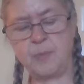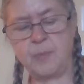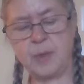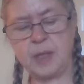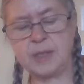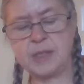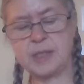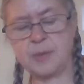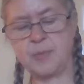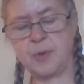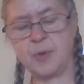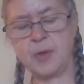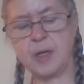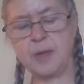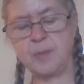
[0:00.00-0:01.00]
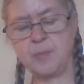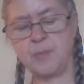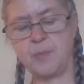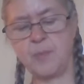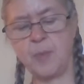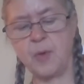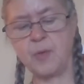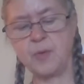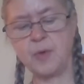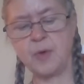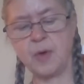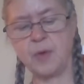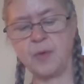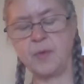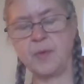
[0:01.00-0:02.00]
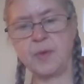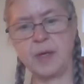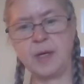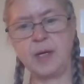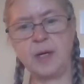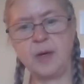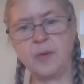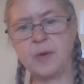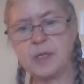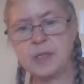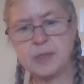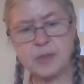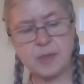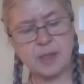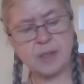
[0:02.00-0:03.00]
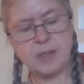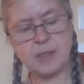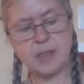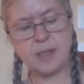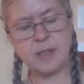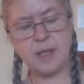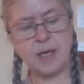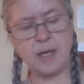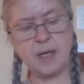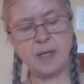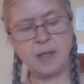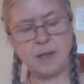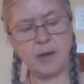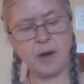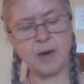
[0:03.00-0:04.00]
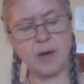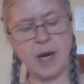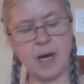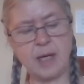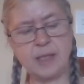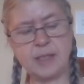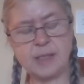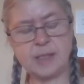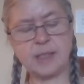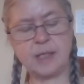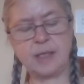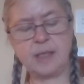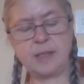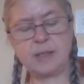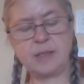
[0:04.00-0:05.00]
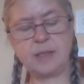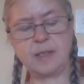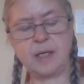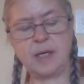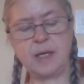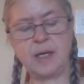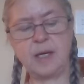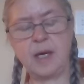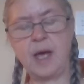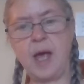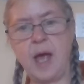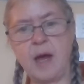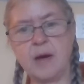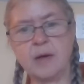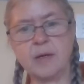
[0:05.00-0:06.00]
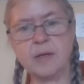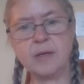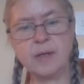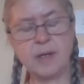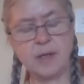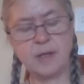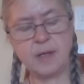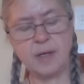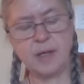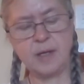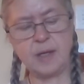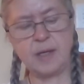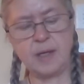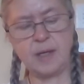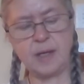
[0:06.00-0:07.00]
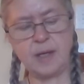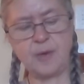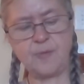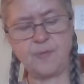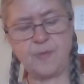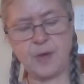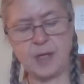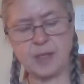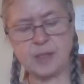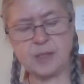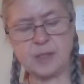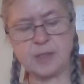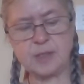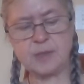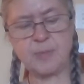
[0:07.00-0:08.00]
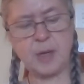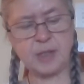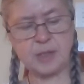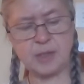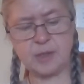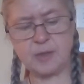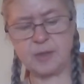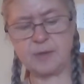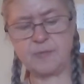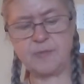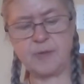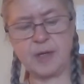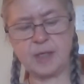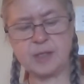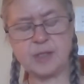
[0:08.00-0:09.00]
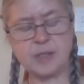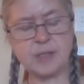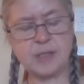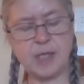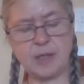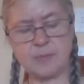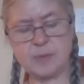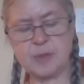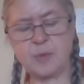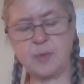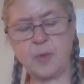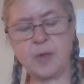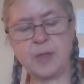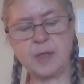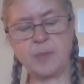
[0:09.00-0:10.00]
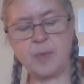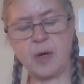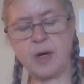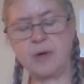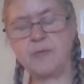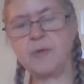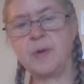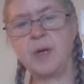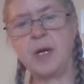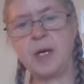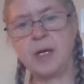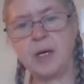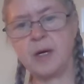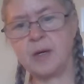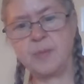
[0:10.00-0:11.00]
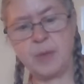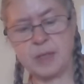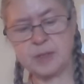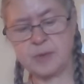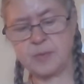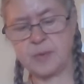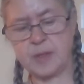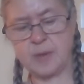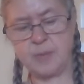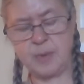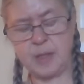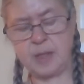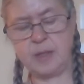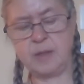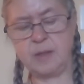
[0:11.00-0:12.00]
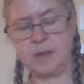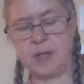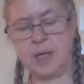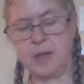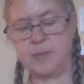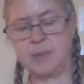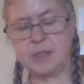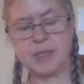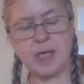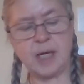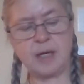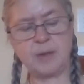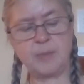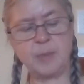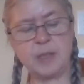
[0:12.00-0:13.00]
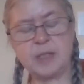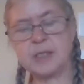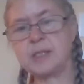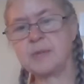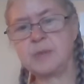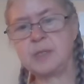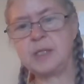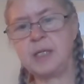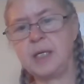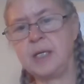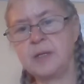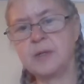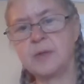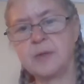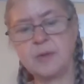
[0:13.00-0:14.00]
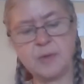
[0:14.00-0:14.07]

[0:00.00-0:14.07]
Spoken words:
blood support, bone growth, works with our DNA, our eyesight, hair, infections, bacterial infections, helps to ward them off, our mental well-being, metabolism, teeth